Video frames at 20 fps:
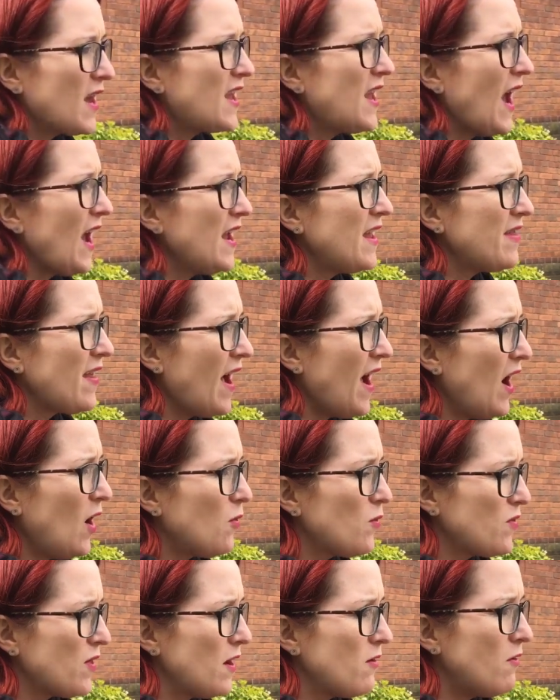getting that
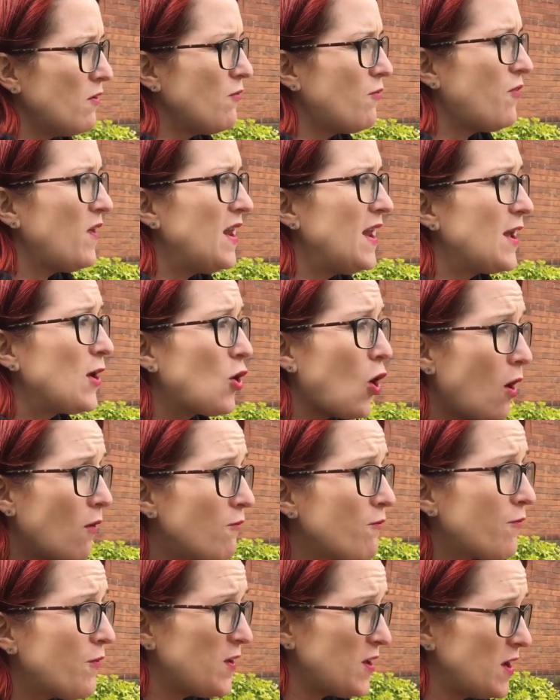out there and feeling
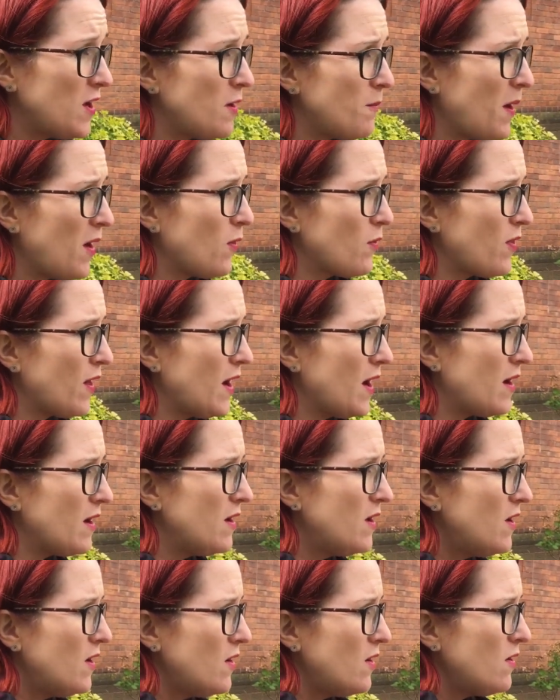confident about that
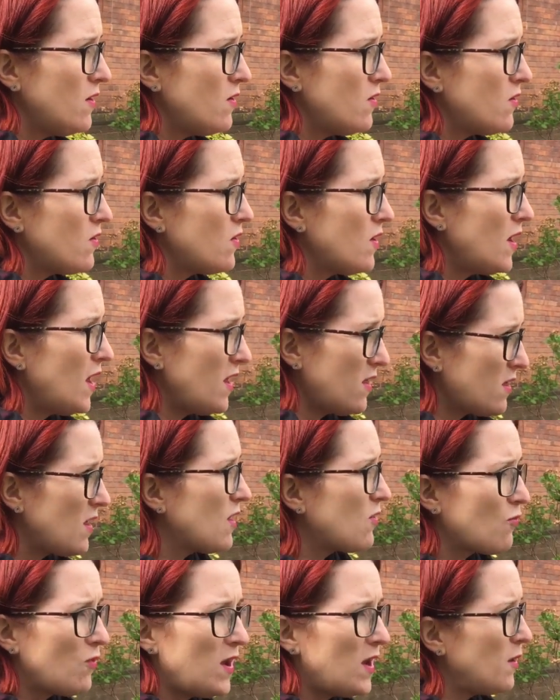
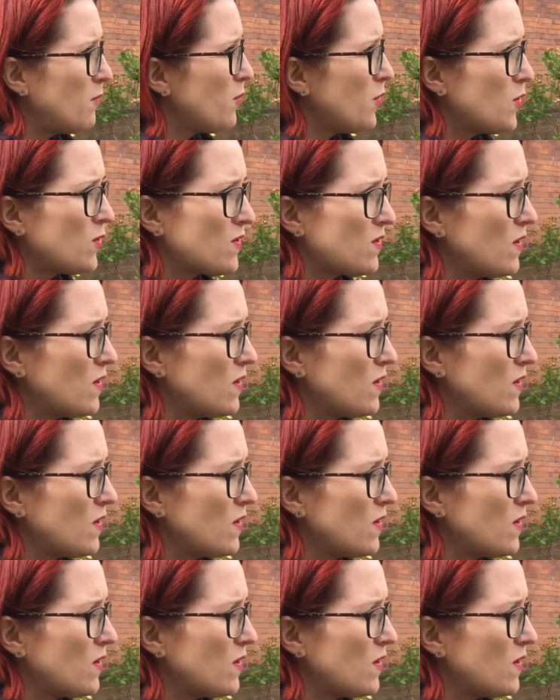is really important,